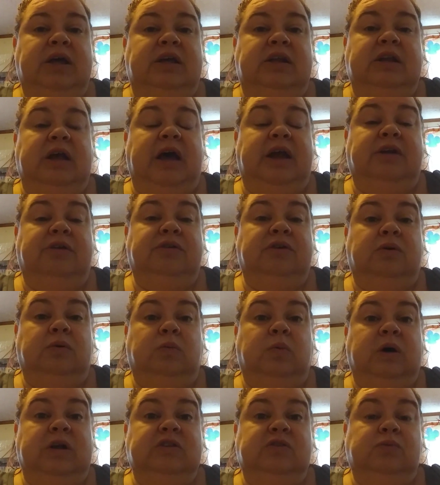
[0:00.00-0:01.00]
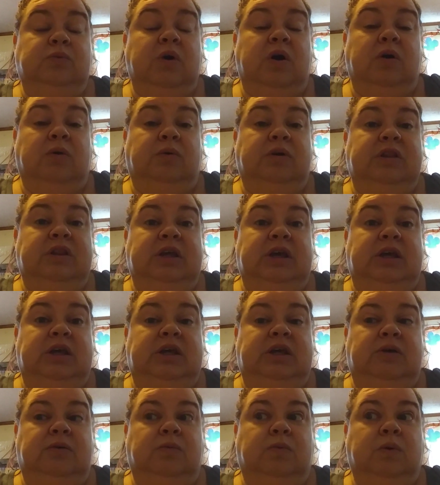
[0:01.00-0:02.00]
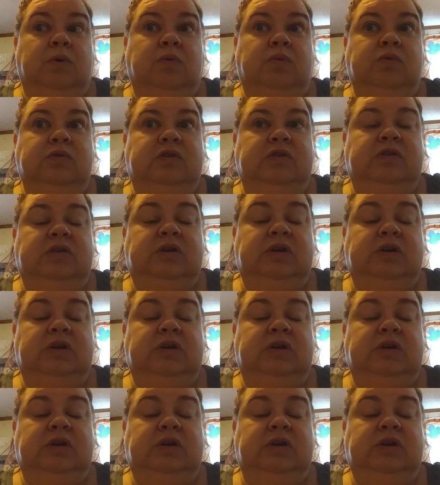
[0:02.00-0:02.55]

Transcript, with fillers: It, I don't know what's wrong with it. It won't